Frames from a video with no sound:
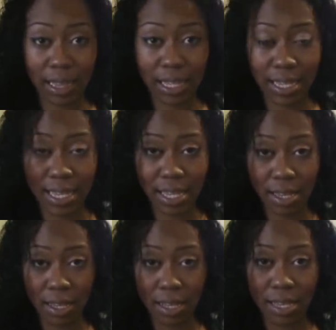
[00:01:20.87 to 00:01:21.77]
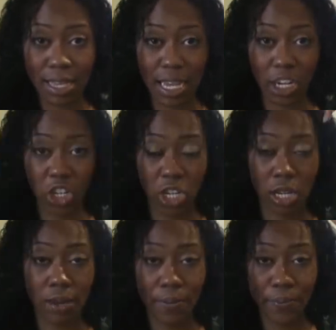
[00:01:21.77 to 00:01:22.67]
in this
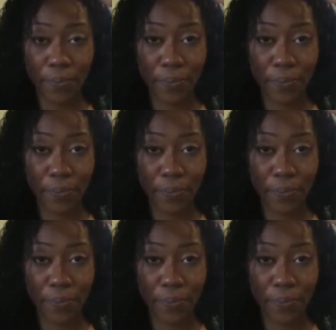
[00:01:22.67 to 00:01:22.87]
section,